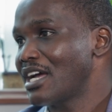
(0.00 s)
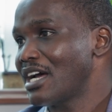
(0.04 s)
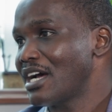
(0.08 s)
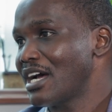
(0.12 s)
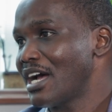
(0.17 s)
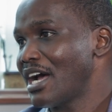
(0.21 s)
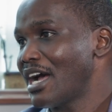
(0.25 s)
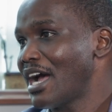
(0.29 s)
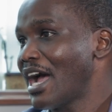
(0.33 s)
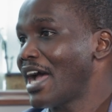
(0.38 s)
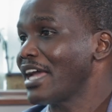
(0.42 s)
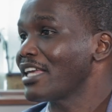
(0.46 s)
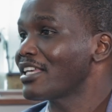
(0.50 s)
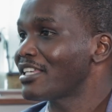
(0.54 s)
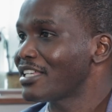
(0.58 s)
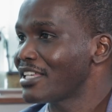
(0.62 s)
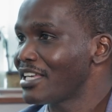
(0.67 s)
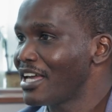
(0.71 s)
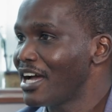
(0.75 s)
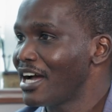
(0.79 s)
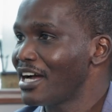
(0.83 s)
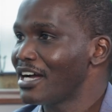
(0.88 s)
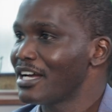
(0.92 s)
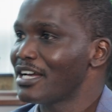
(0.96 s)
a
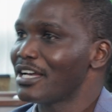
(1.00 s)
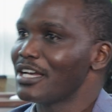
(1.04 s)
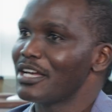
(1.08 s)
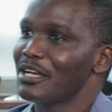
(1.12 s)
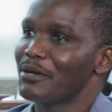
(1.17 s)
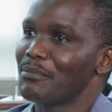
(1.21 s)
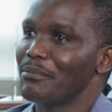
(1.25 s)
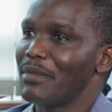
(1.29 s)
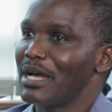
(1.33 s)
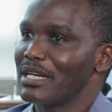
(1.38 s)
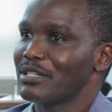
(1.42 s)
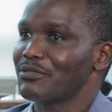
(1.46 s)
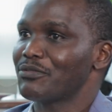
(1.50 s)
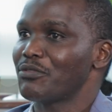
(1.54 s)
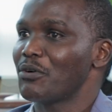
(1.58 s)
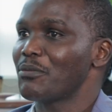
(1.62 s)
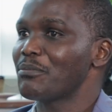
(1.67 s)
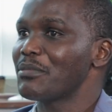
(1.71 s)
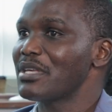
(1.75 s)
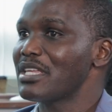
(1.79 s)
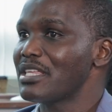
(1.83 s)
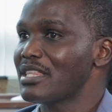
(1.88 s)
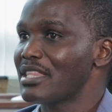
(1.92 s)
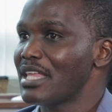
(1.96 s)
year, but for
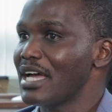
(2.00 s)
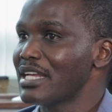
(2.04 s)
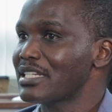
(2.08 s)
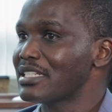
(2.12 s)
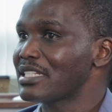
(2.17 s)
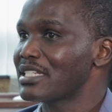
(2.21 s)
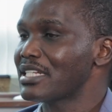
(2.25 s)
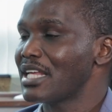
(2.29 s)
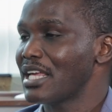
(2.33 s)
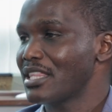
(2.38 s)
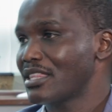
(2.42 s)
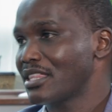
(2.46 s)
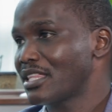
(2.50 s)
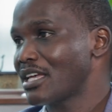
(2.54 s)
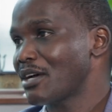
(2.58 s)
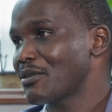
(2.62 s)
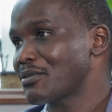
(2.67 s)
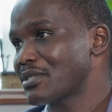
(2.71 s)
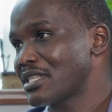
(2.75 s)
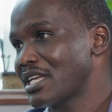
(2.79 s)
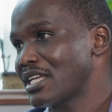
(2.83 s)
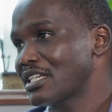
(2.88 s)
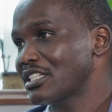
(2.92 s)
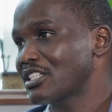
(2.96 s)
me that
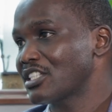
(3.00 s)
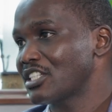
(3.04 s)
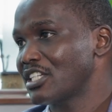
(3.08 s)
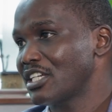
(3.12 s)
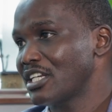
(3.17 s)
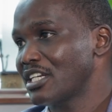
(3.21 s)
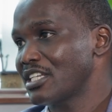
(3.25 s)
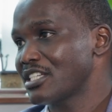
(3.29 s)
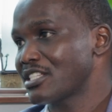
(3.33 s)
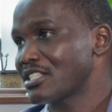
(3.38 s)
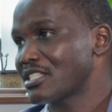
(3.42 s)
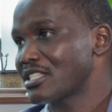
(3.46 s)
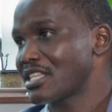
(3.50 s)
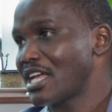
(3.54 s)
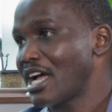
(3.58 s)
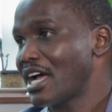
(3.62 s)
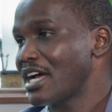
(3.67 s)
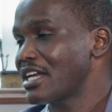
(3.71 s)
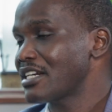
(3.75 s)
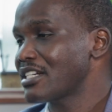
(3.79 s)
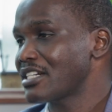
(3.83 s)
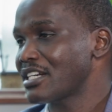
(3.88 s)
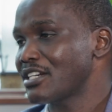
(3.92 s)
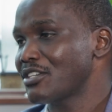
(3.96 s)
10,000 shillings,
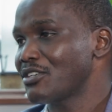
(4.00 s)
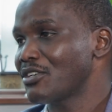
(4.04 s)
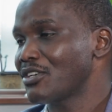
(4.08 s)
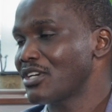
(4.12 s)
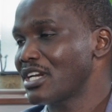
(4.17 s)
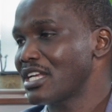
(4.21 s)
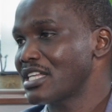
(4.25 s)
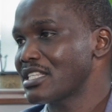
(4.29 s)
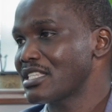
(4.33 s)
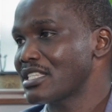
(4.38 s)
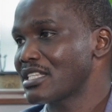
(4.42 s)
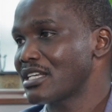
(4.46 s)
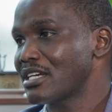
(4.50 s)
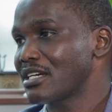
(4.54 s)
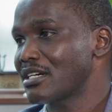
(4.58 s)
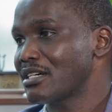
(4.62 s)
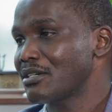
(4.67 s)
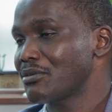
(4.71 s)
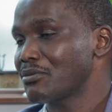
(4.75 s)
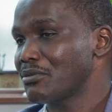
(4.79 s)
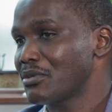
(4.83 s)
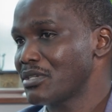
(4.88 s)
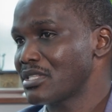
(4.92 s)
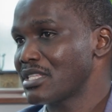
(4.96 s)

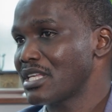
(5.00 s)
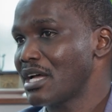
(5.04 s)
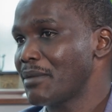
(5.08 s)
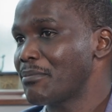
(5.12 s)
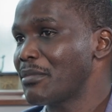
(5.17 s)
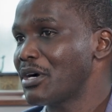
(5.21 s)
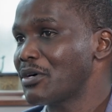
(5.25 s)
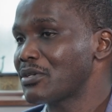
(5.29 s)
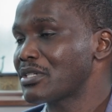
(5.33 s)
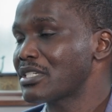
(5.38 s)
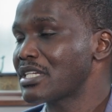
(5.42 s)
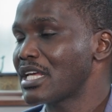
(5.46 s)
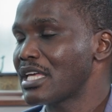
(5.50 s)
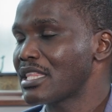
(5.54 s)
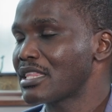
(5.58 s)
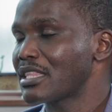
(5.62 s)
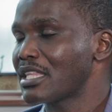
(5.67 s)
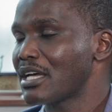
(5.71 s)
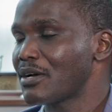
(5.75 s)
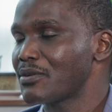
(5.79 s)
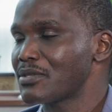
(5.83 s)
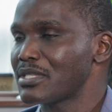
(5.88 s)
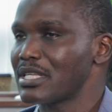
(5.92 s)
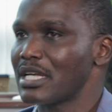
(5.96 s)
$100 was about
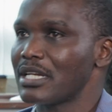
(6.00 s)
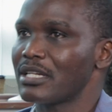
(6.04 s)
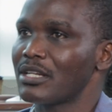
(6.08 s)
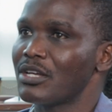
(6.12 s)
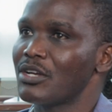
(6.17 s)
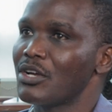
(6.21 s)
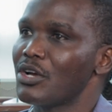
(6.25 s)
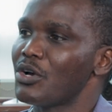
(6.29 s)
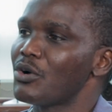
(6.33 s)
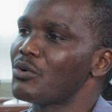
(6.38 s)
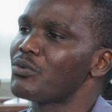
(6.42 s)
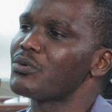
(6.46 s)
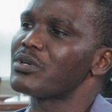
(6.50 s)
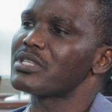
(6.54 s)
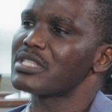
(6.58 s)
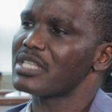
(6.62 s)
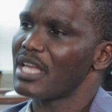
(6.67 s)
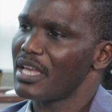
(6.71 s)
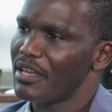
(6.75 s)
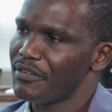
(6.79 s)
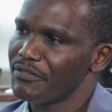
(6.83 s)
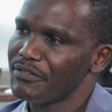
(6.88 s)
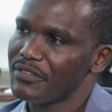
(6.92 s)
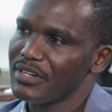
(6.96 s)
10,000, was
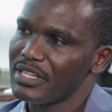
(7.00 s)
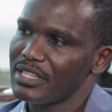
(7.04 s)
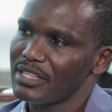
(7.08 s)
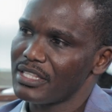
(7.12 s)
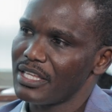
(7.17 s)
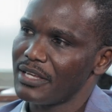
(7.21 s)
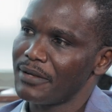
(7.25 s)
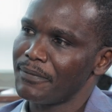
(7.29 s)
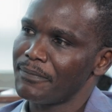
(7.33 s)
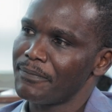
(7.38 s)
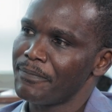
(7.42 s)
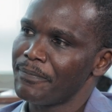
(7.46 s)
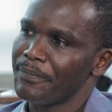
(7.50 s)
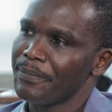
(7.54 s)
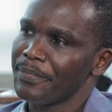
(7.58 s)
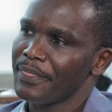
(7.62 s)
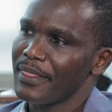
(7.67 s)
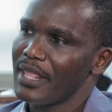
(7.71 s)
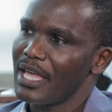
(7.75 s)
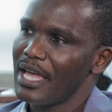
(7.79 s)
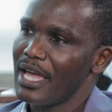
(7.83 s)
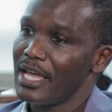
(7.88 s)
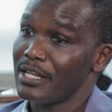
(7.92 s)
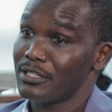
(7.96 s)
everything.
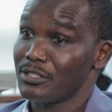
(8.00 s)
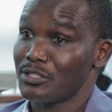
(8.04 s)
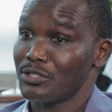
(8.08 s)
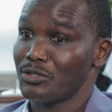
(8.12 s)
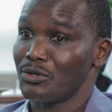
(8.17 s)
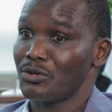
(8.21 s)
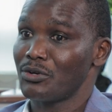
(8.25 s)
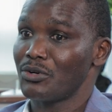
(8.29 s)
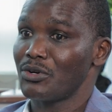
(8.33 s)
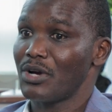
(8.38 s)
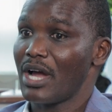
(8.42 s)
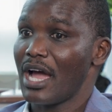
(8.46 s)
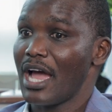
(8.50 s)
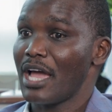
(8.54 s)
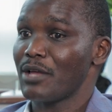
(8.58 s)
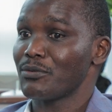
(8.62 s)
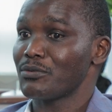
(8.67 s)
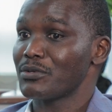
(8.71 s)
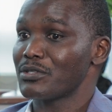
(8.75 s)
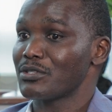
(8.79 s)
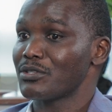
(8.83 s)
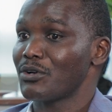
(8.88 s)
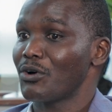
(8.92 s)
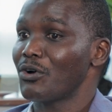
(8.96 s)
And so I
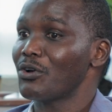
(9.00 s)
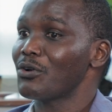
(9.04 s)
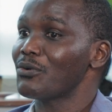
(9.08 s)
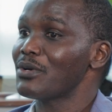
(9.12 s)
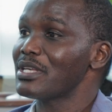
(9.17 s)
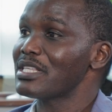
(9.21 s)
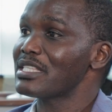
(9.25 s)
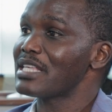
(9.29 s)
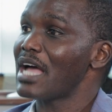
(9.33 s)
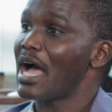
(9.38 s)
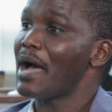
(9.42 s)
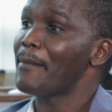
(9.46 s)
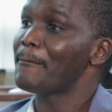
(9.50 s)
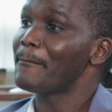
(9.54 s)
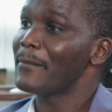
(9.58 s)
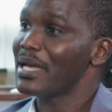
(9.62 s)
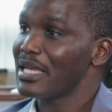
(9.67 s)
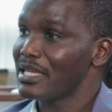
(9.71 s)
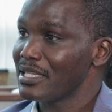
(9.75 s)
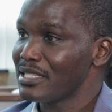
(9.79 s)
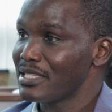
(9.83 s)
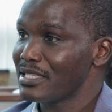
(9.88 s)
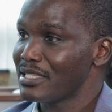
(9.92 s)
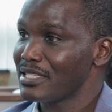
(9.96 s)
was always
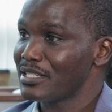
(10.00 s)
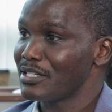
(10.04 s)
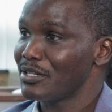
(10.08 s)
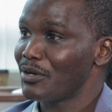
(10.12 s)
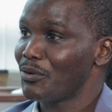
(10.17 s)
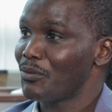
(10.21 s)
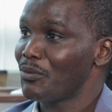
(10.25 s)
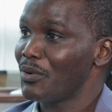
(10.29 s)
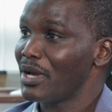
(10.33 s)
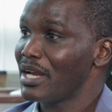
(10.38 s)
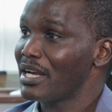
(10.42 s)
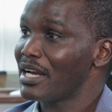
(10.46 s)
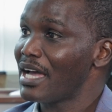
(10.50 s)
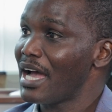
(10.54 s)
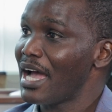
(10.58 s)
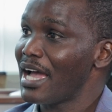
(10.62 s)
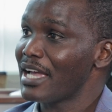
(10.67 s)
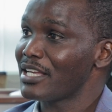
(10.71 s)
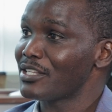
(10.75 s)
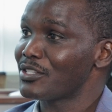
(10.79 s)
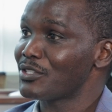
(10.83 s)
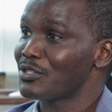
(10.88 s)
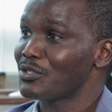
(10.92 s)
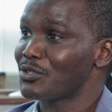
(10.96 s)
amazed when
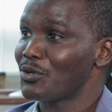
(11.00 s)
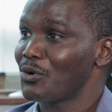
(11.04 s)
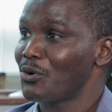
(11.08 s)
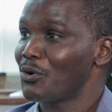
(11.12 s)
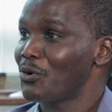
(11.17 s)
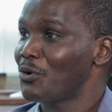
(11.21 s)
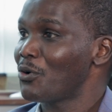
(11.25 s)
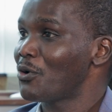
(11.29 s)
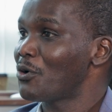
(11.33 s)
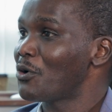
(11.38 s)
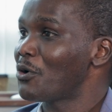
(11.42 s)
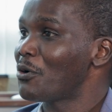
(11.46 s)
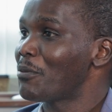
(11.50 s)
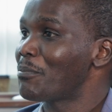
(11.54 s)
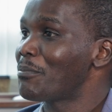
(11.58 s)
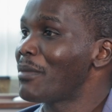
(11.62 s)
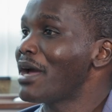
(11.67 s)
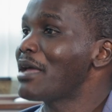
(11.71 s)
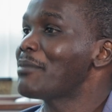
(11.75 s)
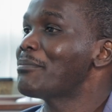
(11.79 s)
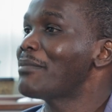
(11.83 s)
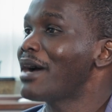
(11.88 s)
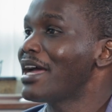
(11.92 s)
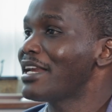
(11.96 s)
I saw
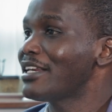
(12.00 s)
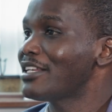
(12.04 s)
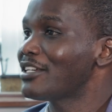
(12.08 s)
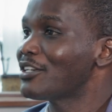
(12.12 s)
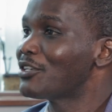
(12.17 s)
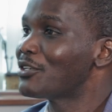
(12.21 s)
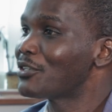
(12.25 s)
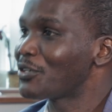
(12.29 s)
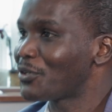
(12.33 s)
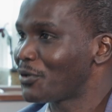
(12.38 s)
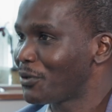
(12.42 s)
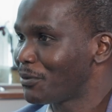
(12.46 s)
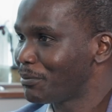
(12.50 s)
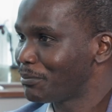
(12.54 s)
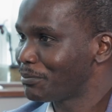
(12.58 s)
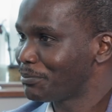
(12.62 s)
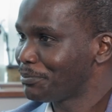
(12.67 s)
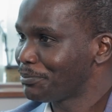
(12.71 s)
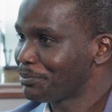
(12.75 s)
my money grow.